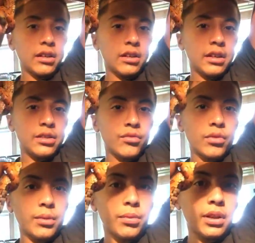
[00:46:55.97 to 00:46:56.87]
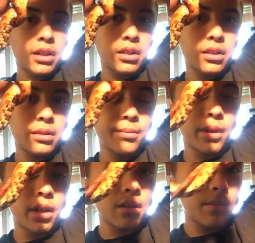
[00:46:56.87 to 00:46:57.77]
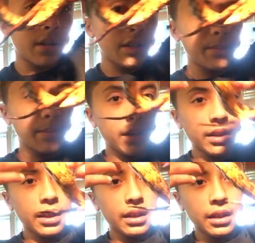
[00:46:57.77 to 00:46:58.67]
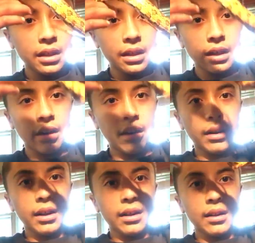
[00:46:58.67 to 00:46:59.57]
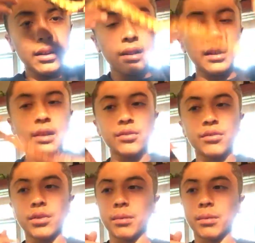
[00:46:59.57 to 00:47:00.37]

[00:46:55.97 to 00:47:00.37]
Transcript: it's really pretty on the bottom on his belly area. It's really pretty.